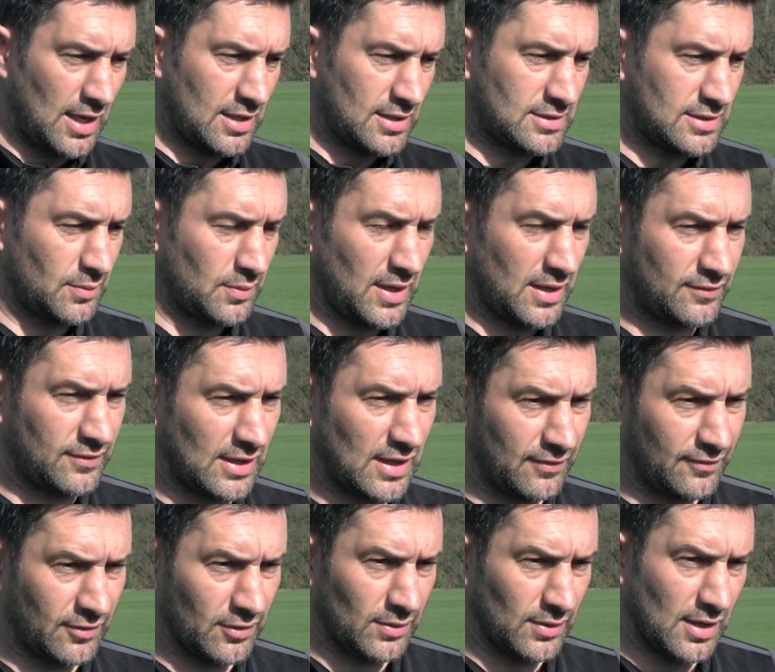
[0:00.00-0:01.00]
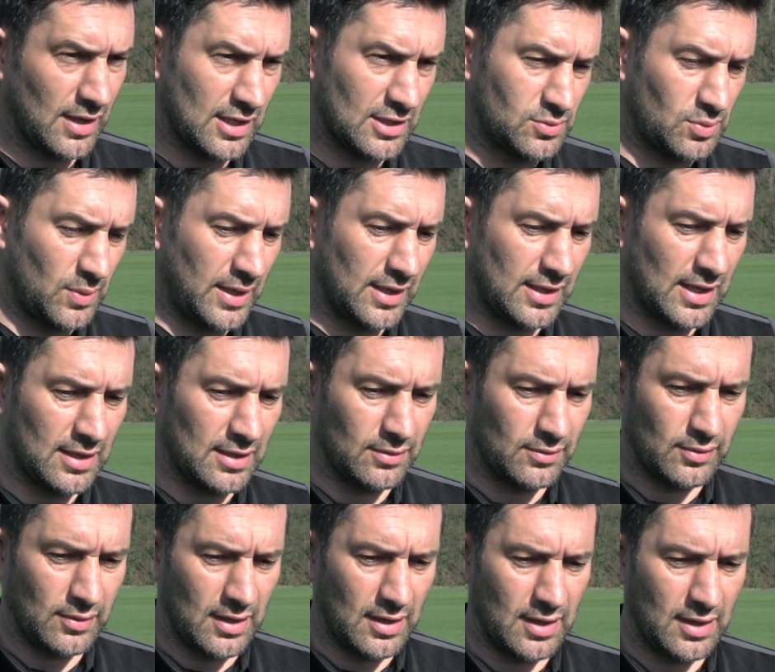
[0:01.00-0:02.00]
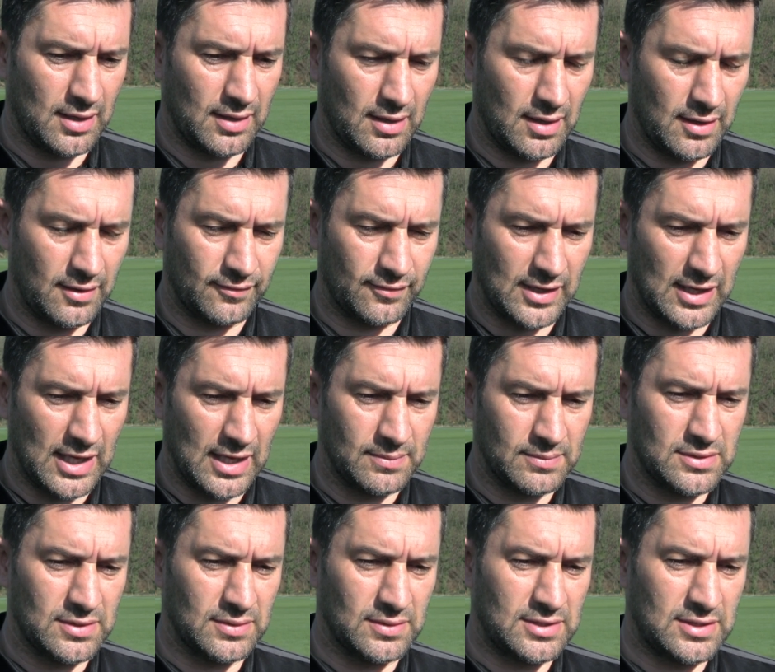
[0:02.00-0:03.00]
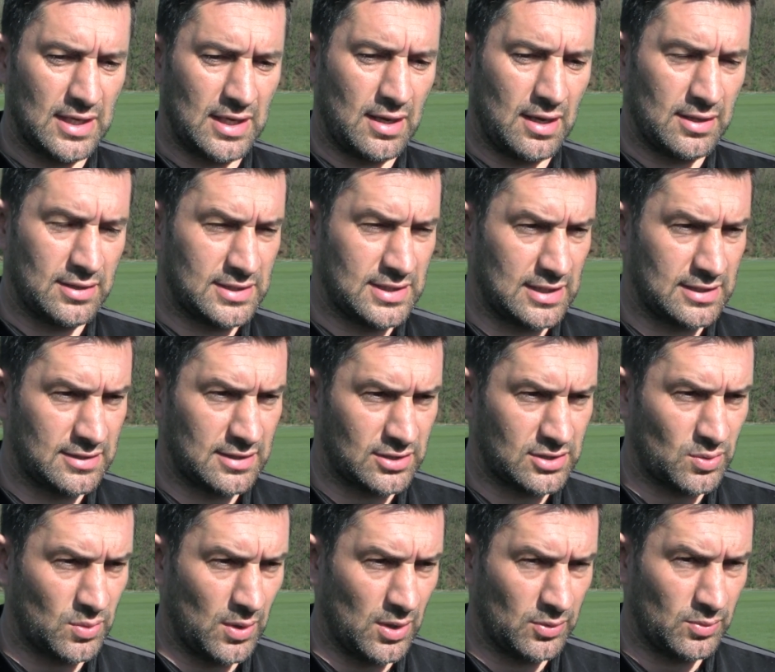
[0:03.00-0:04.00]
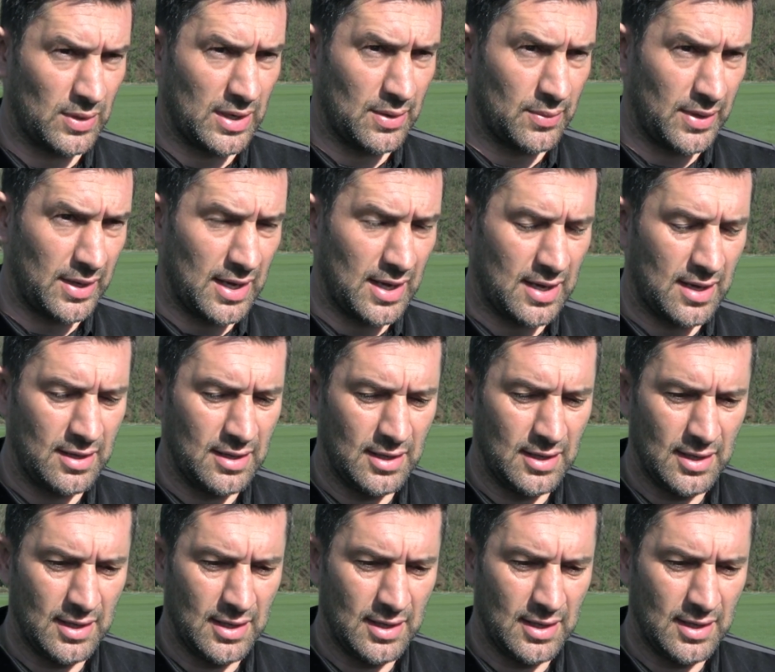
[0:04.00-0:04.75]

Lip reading: I said, we have to get through the next weekend of games and assess the squad where we are.